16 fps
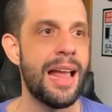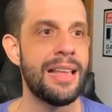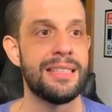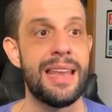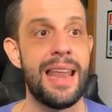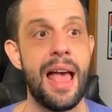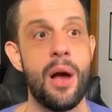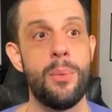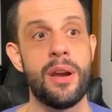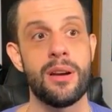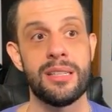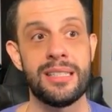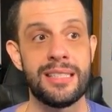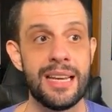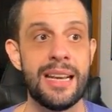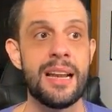as now we are
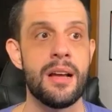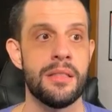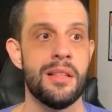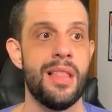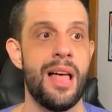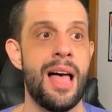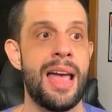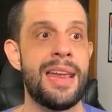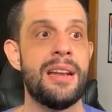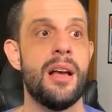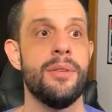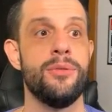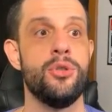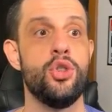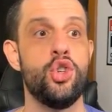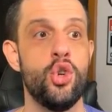sitting on the line
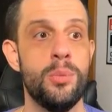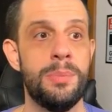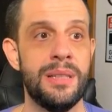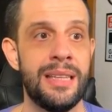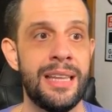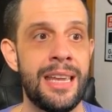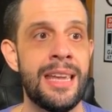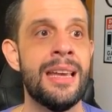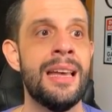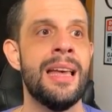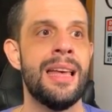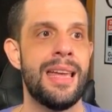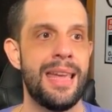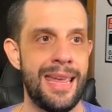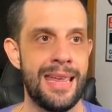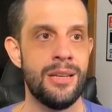of Jubilee
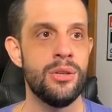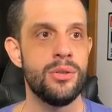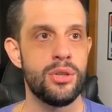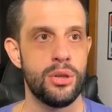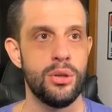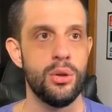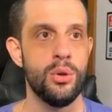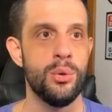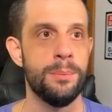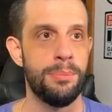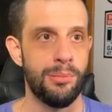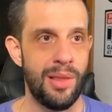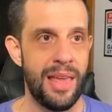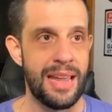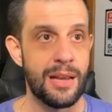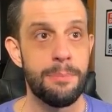into
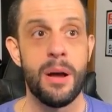Blink.